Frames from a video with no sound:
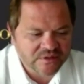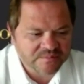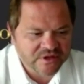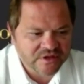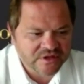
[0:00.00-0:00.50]

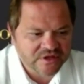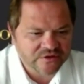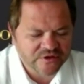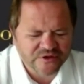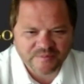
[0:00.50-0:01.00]

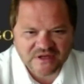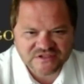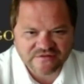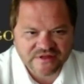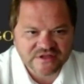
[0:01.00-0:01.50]
good
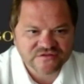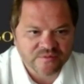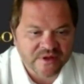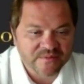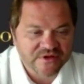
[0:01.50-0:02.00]
positive things
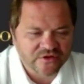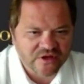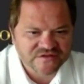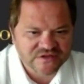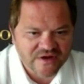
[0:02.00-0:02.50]
from him. He
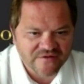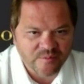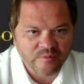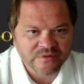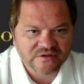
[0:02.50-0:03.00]
loves every
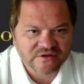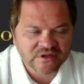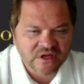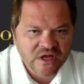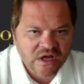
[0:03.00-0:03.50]
moment of
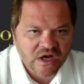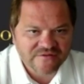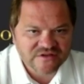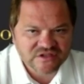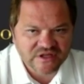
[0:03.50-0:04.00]
it.
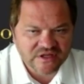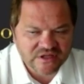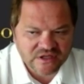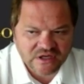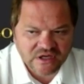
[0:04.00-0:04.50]

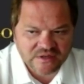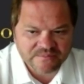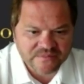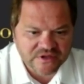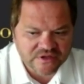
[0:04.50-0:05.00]
Obviously, they
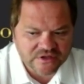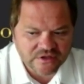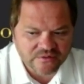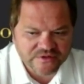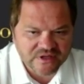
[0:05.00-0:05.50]
have
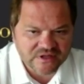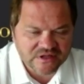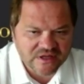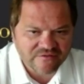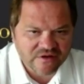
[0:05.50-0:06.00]

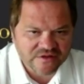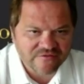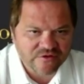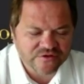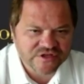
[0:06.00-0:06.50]

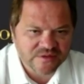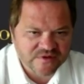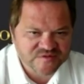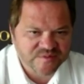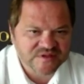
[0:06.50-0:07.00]
a good
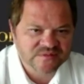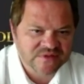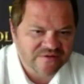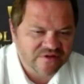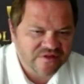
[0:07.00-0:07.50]
team. I spent
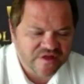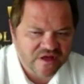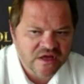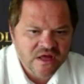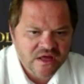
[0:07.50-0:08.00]
some time with
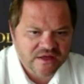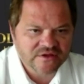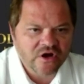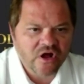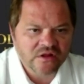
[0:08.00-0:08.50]

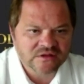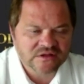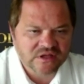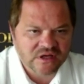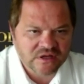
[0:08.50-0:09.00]
Ken
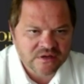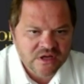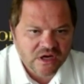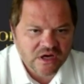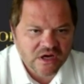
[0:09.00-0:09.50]
Holland
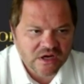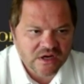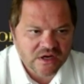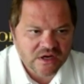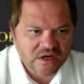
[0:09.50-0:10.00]

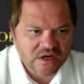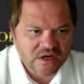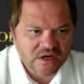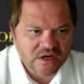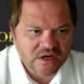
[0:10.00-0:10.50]

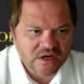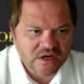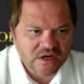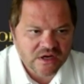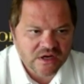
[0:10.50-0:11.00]
the other
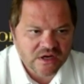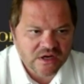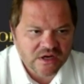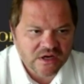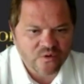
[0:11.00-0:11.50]
last week,
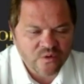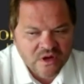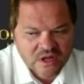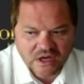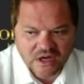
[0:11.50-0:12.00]
and
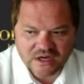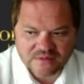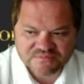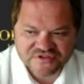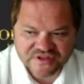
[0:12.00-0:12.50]
so
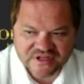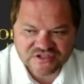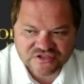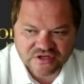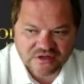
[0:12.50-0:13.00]

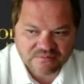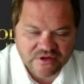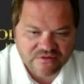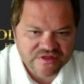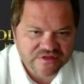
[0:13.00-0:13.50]
things,
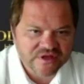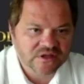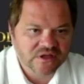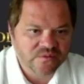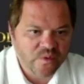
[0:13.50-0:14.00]
we
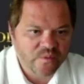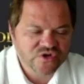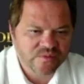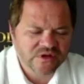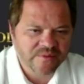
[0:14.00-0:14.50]

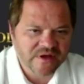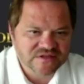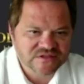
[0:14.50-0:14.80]
wish him all the